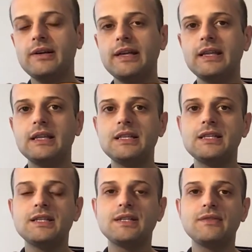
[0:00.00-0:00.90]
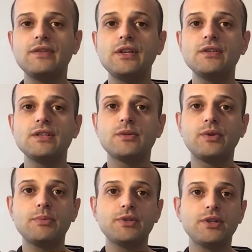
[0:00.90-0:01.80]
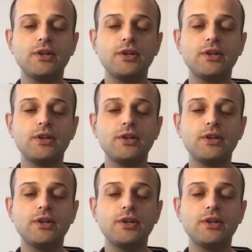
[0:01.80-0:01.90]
in this video description,